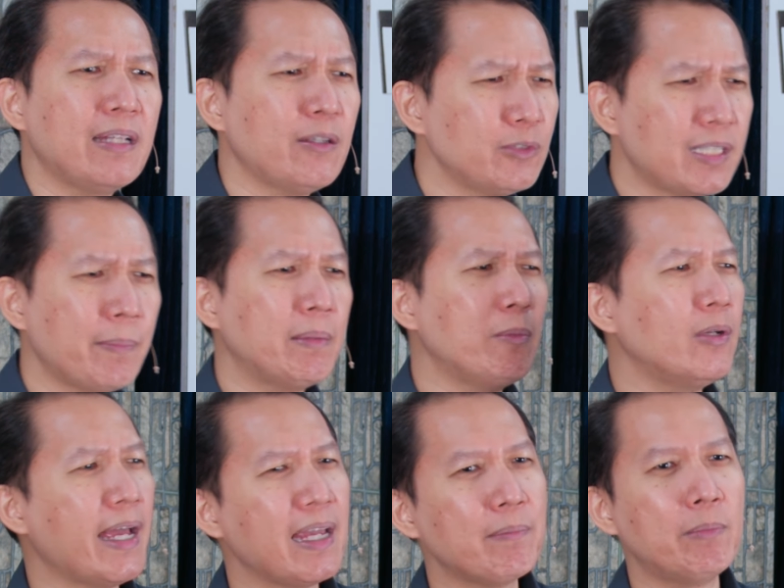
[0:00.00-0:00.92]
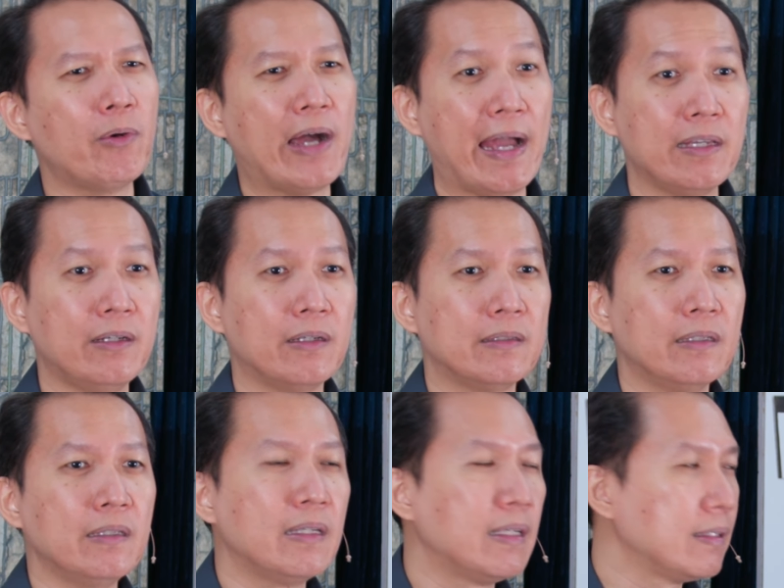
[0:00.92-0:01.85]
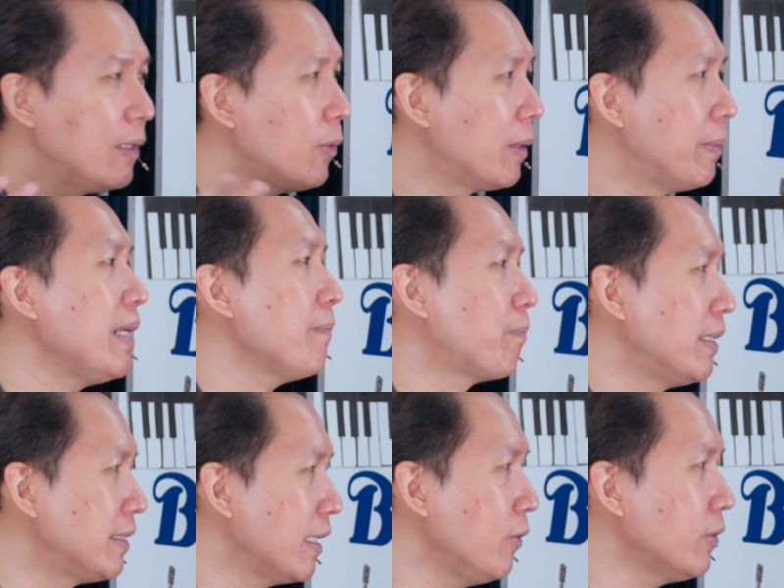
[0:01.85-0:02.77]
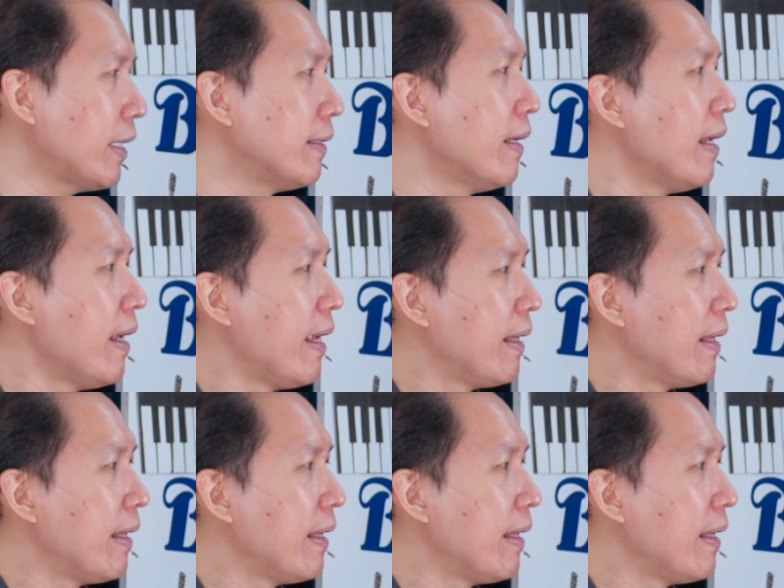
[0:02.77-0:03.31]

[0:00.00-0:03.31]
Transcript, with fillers: Noong sama mo, lahi mo kayo. No? They were being persecuted.